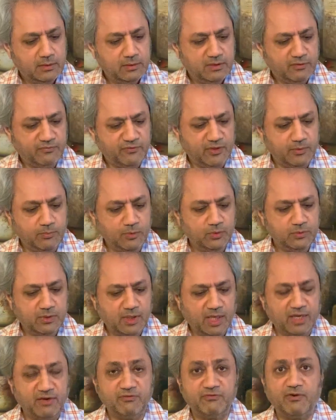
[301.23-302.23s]
The Vermouth
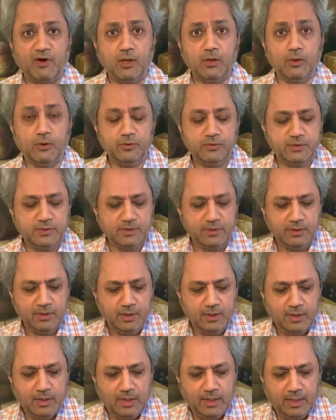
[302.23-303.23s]
kind of follows.
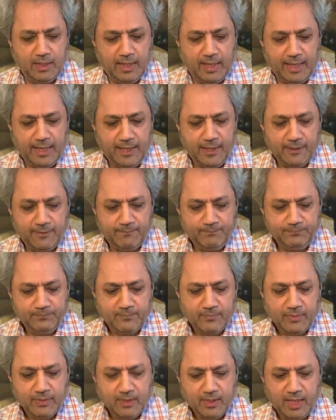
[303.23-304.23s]

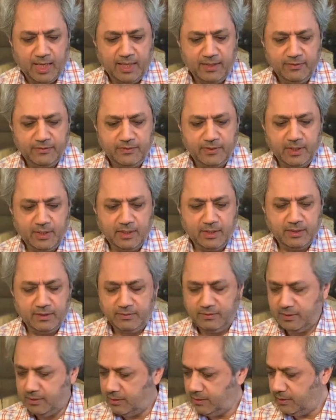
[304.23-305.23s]
And
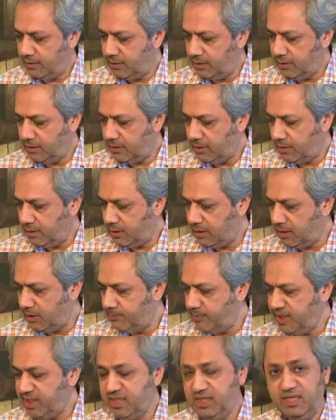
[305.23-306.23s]
the
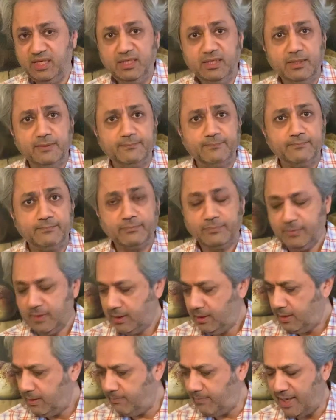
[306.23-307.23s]
herby
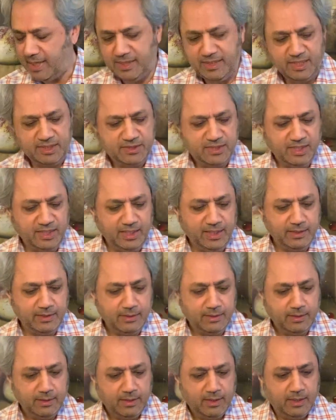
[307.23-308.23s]

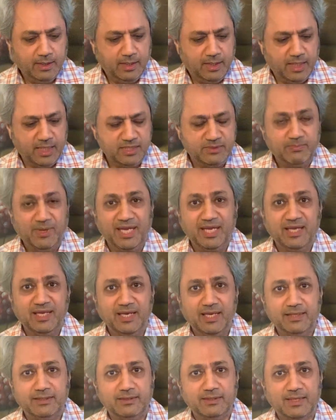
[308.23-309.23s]
Benedictine is making
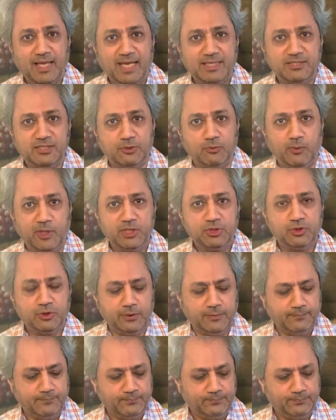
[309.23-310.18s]
it nice and rich.